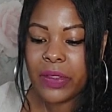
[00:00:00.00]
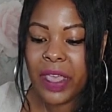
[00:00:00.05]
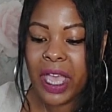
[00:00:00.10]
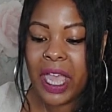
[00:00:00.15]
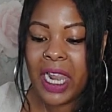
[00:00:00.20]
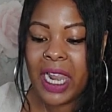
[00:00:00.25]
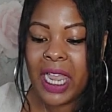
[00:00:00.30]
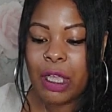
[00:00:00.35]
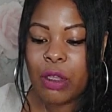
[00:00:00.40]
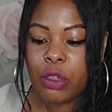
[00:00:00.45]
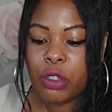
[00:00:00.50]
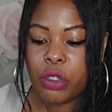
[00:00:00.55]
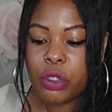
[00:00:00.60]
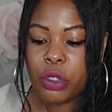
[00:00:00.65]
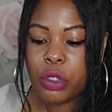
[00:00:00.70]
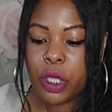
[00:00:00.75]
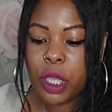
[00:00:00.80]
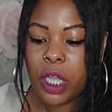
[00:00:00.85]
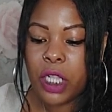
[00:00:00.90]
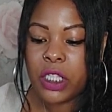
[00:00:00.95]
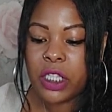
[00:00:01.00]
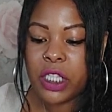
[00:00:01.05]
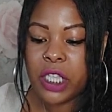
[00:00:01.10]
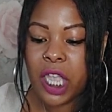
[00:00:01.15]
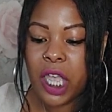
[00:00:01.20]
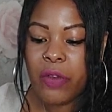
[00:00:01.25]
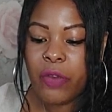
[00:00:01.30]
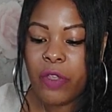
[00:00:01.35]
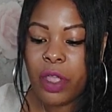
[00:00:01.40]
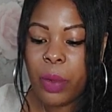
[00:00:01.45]
that allows you to
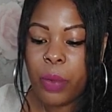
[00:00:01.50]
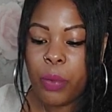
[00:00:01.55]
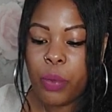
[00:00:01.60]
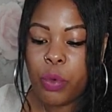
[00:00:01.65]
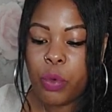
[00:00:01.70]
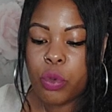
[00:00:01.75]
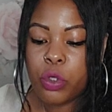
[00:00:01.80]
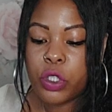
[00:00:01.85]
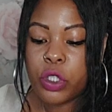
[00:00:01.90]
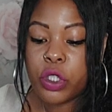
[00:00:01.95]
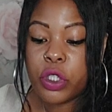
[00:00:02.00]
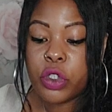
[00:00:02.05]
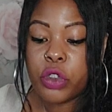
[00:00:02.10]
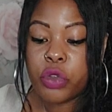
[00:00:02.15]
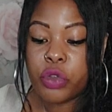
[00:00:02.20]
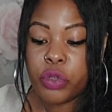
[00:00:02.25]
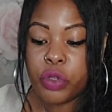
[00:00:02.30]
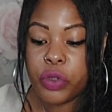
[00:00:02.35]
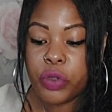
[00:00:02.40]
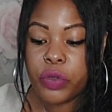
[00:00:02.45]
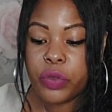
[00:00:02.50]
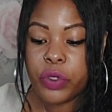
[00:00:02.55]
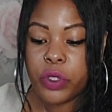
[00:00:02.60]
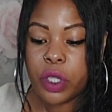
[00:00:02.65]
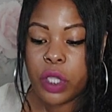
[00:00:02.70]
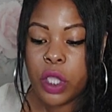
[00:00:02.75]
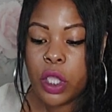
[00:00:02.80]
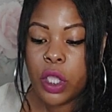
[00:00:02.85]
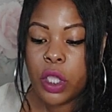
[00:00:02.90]
uncover important truths.